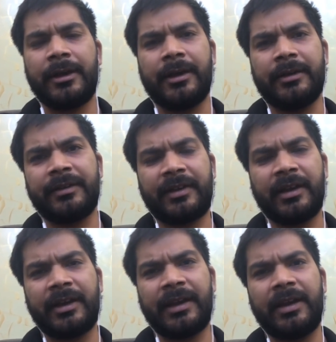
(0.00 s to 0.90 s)
The
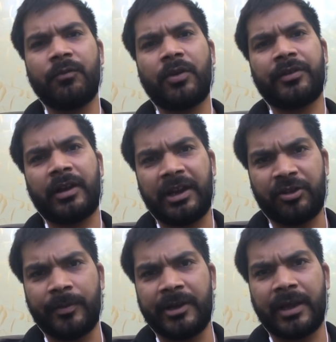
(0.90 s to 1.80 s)
second again was an
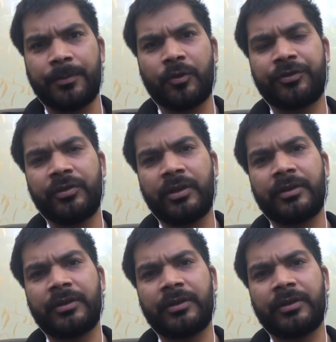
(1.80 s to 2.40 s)
arrangement type question.